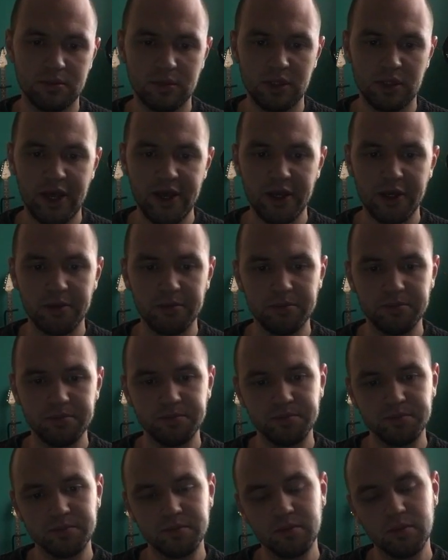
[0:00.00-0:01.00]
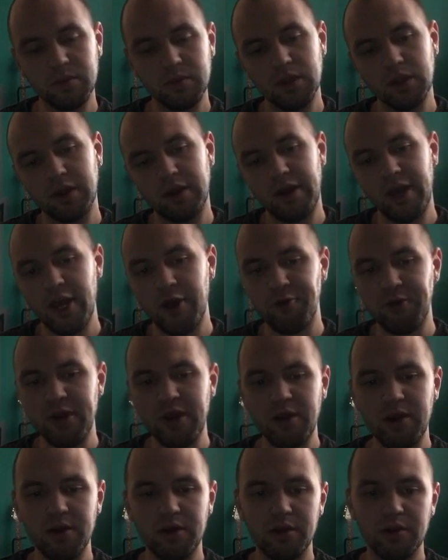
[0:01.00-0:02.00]
like
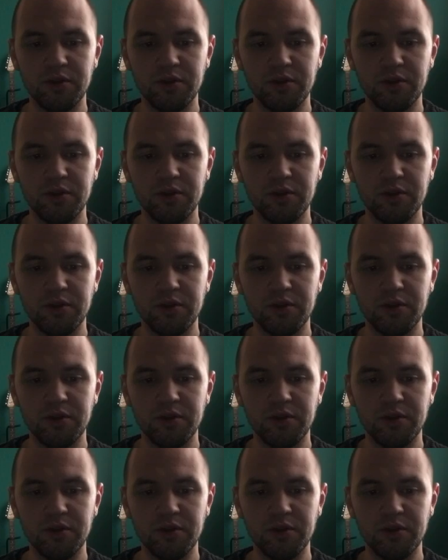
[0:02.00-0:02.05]
area